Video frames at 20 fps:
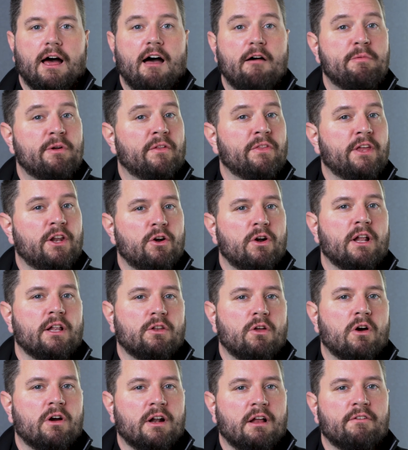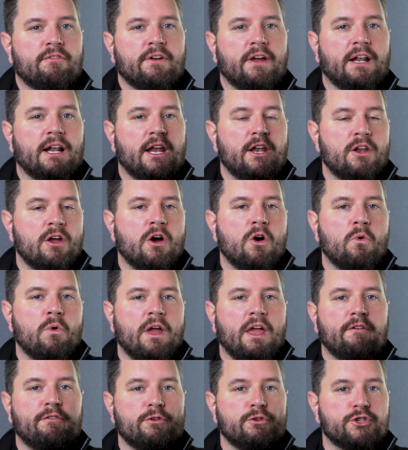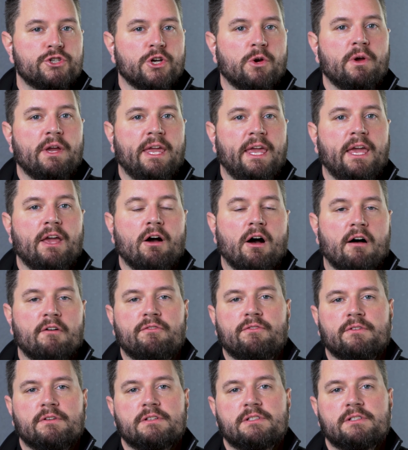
I've been on the internet long enough, and I know if you show a key off,